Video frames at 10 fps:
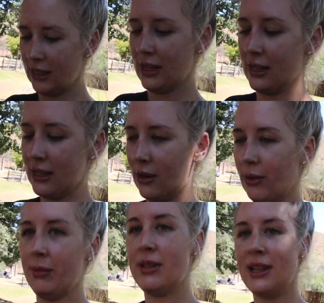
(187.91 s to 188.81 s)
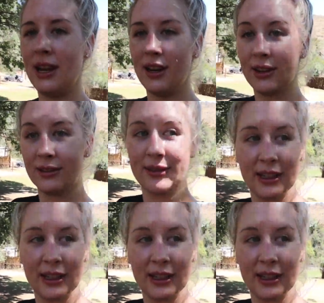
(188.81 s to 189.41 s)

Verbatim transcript: and so we would stay here.